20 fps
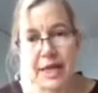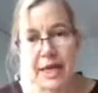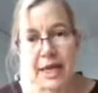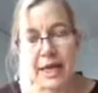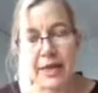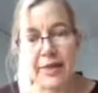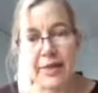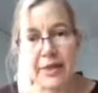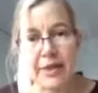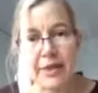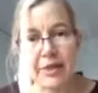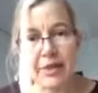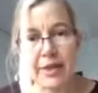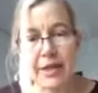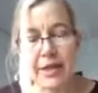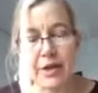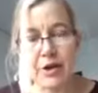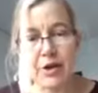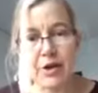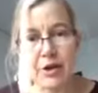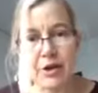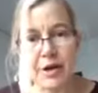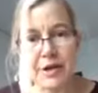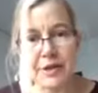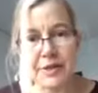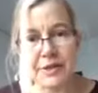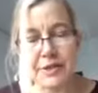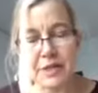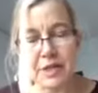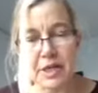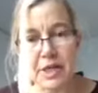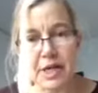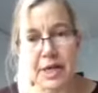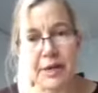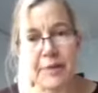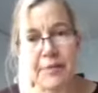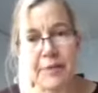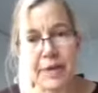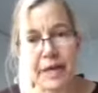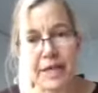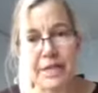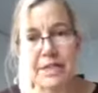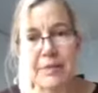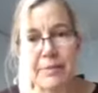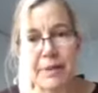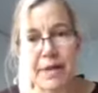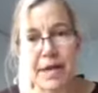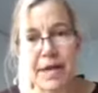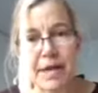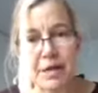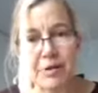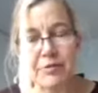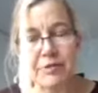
and then they cause antibiotic